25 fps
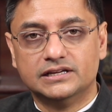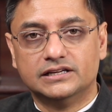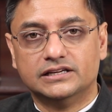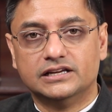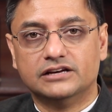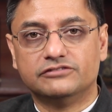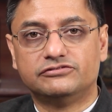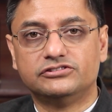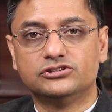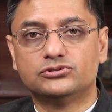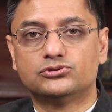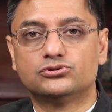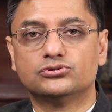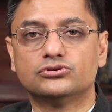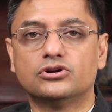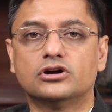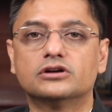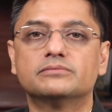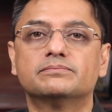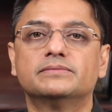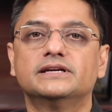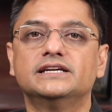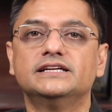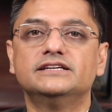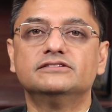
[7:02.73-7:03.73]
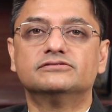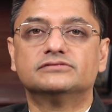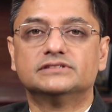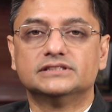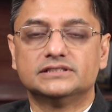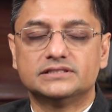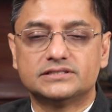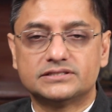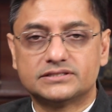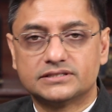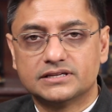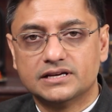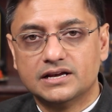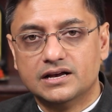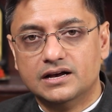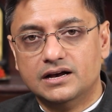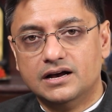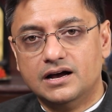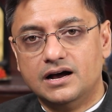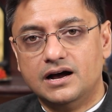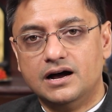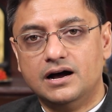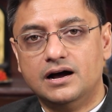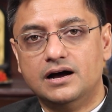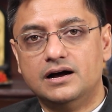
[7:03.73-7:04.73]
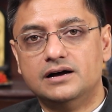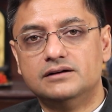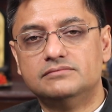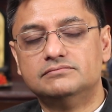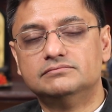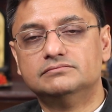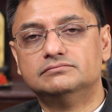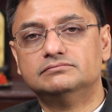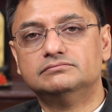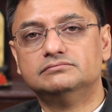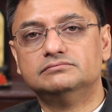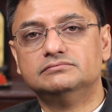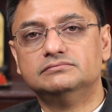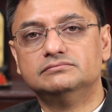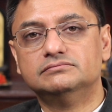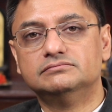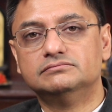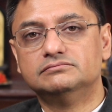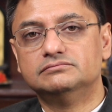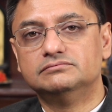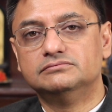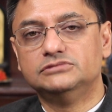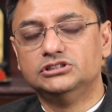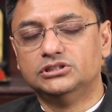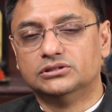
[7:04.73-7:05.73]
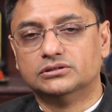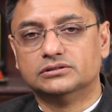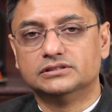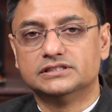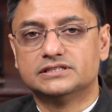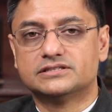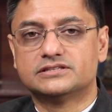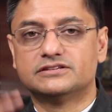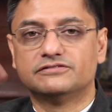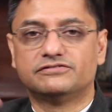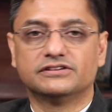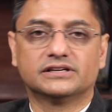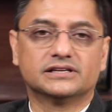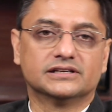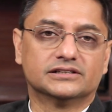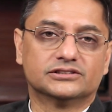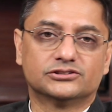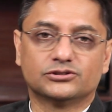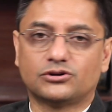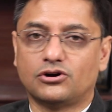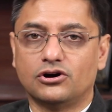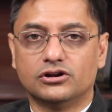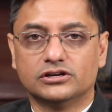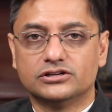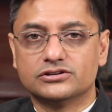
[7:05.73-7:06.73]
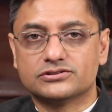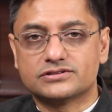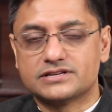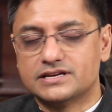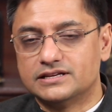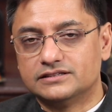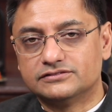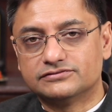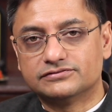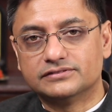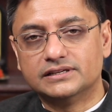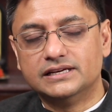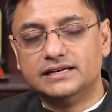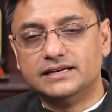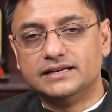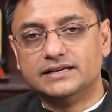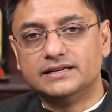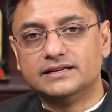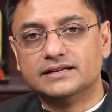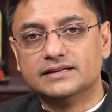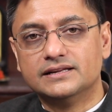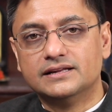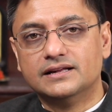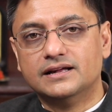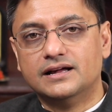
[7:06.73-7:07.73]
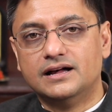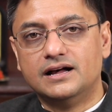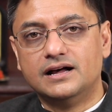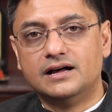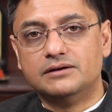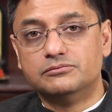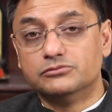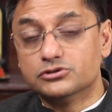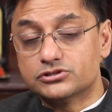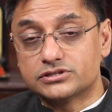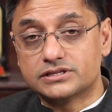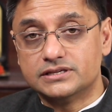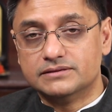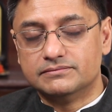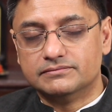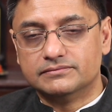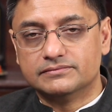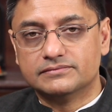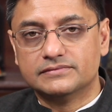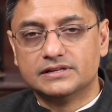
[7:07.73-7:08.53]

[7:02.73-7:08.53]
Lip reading: Now, if you do not believe this, it's difficult to call yourself a Muslim.